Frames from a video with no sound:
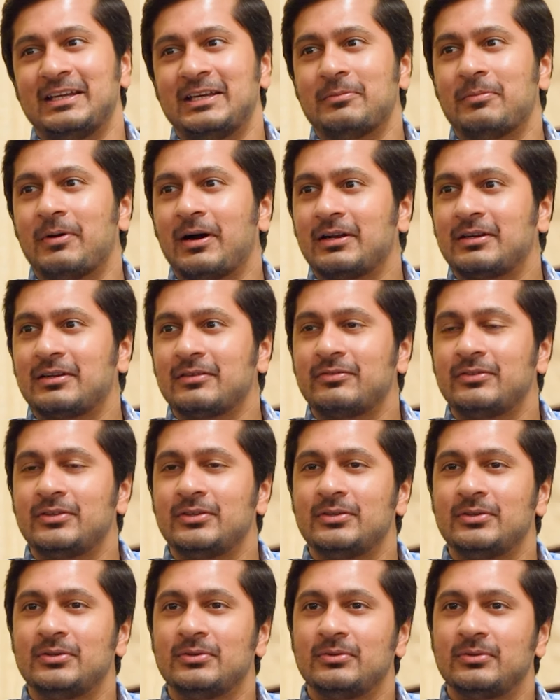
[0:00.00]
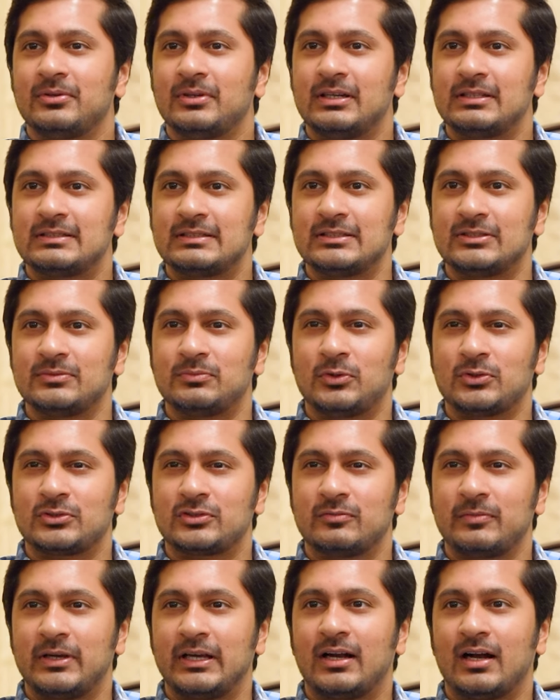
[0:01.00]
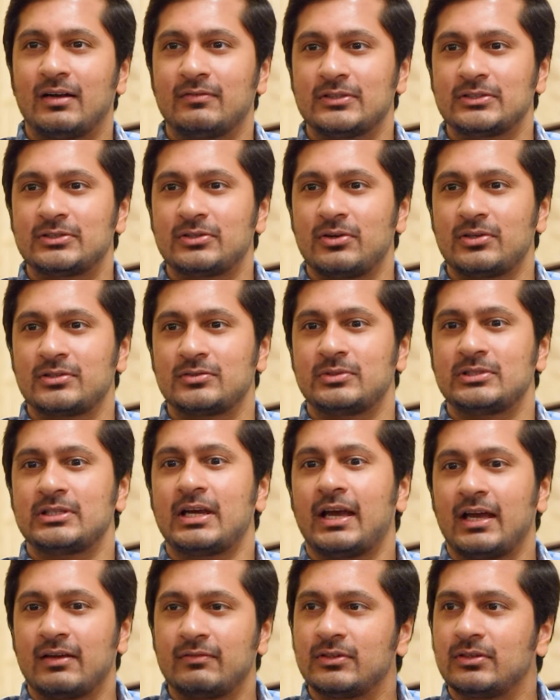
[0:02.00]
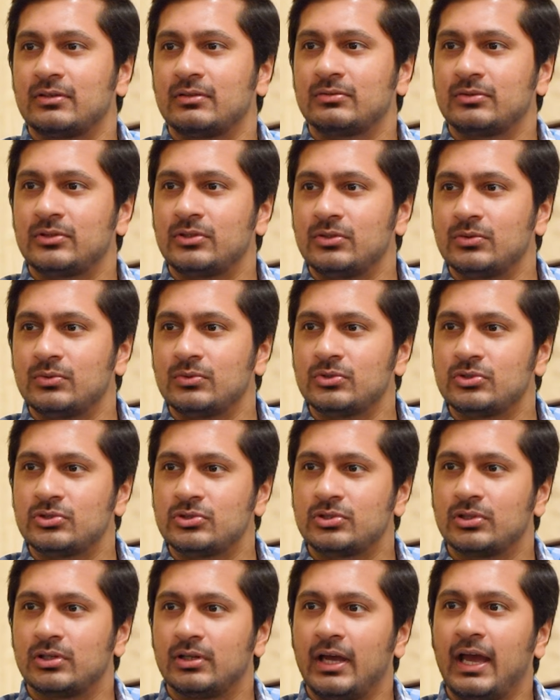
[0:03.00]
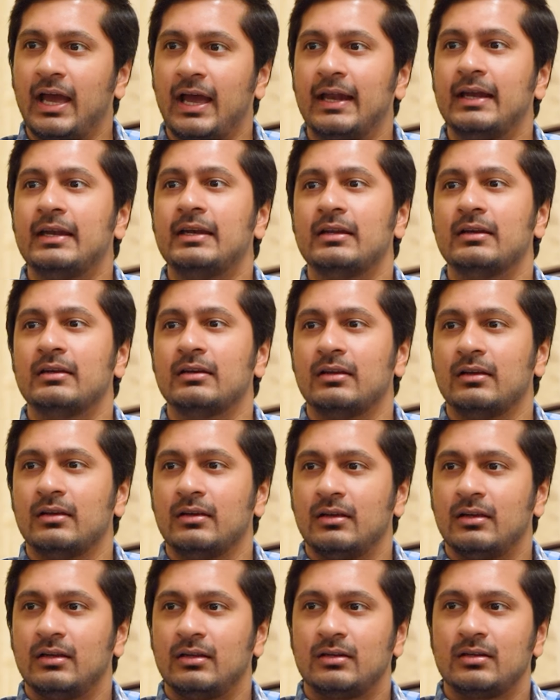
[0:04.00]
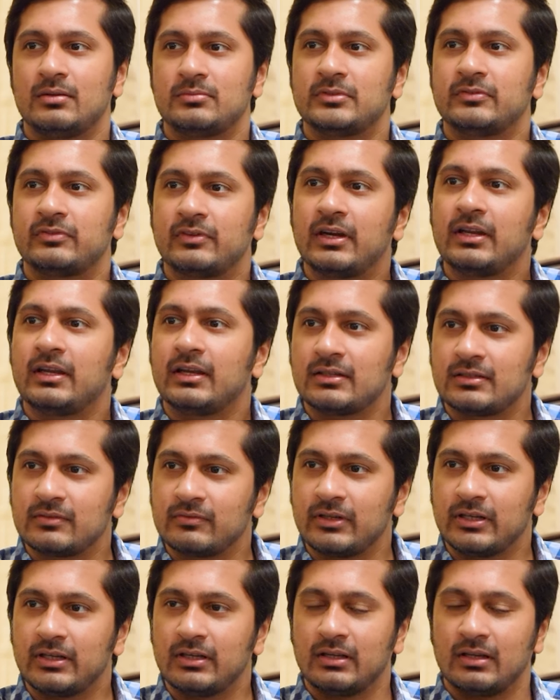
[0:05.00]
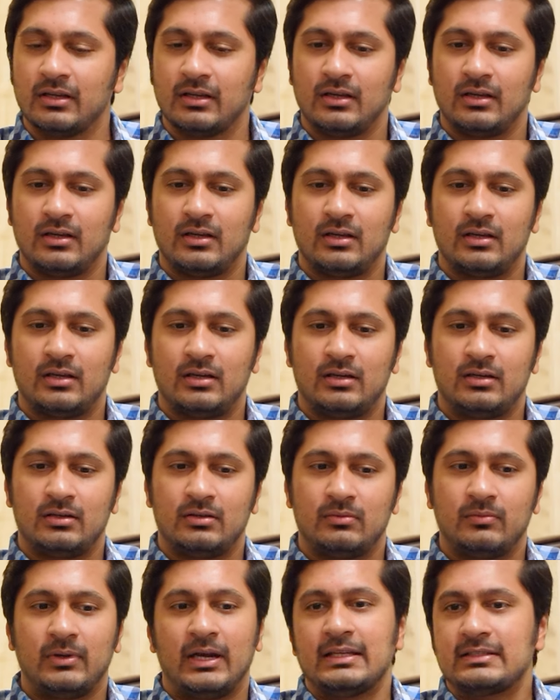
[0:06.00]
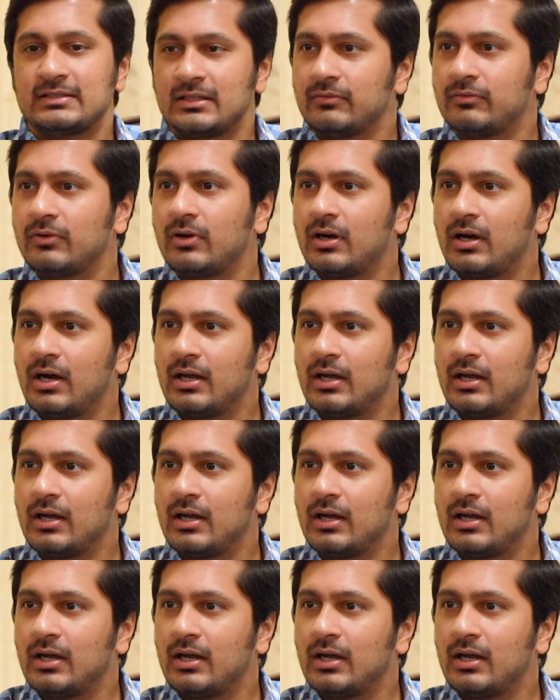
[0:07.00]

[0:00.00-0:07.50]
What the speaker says: Not really, but if you listen to most of my cover songs, which I have a huge hand in terms of creatively, When I sing for